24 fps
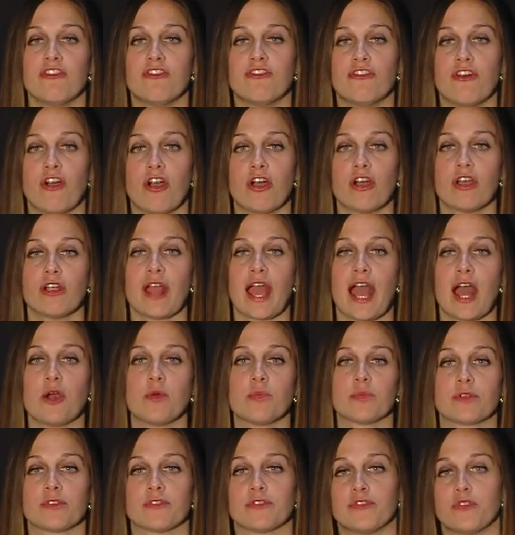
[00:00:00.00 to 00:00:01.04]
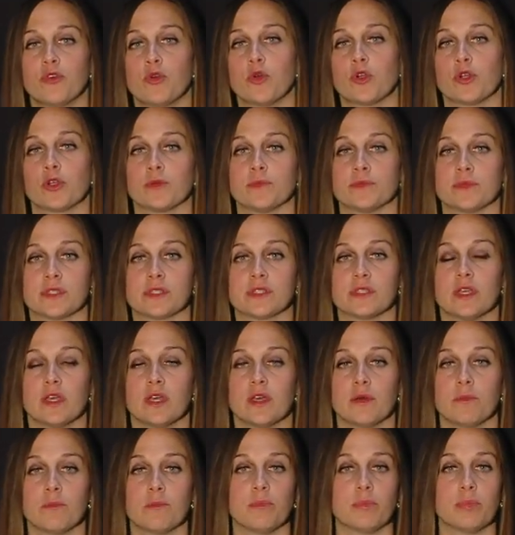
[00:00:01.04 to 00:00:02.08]
far outperforms
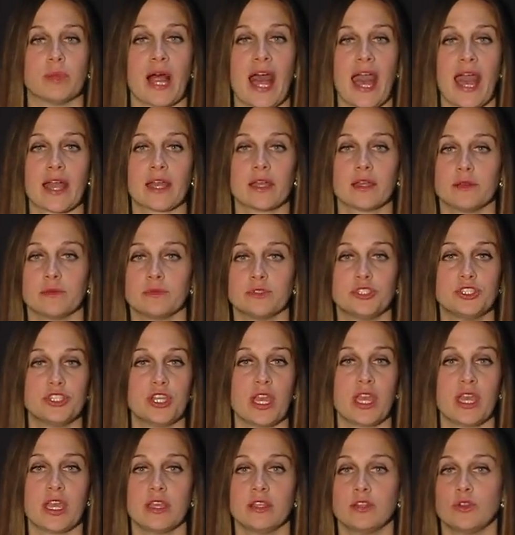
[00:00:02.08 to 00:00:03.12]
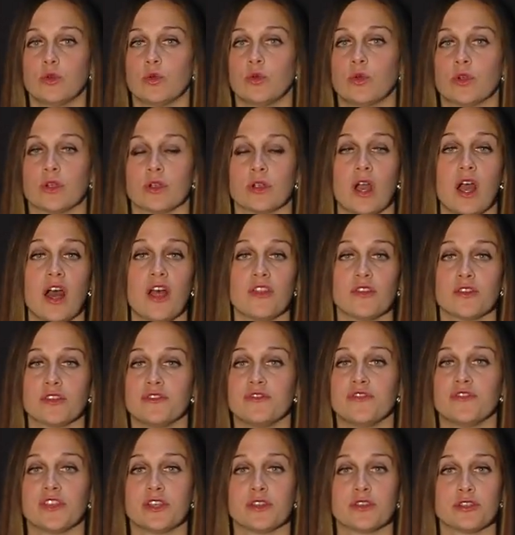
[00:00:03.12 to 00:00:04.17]
black chain or other
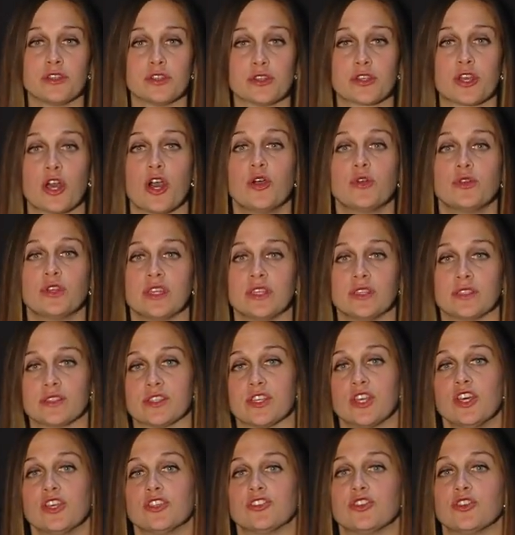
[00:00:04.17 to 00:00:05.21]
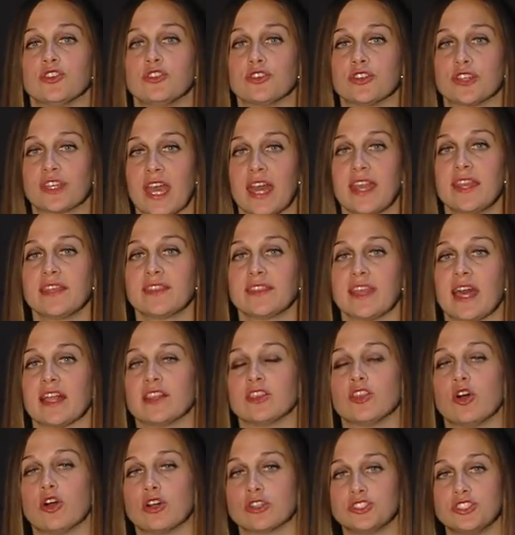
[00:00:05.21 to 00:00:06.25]
inferior coatings, so you're getting
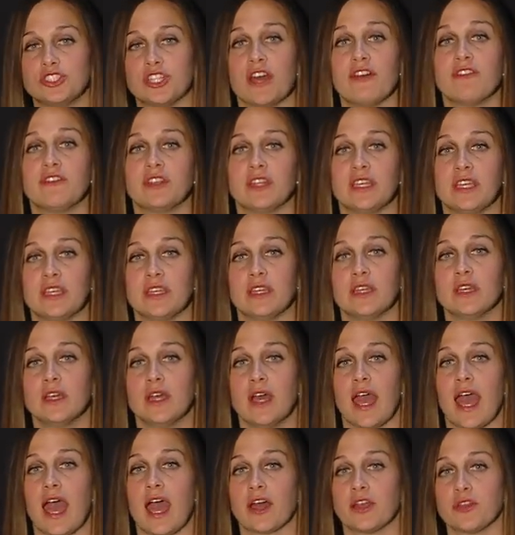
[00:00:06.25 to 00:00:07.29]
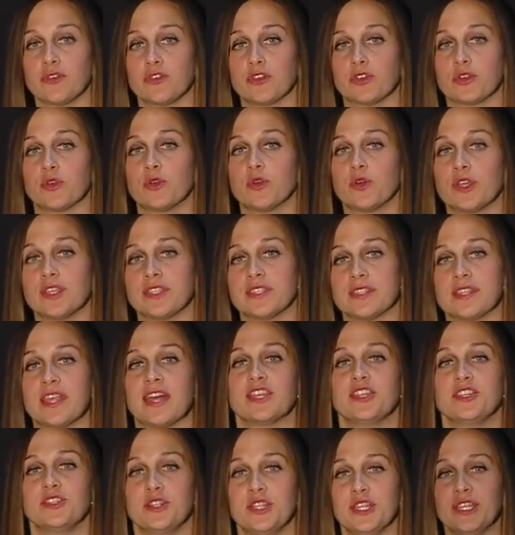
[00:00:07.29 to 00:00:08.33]
that longevity out of your hoist
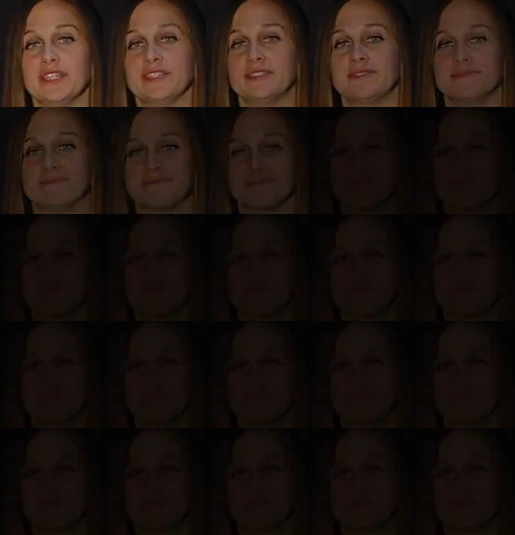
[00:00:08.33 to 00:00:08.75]
that you need.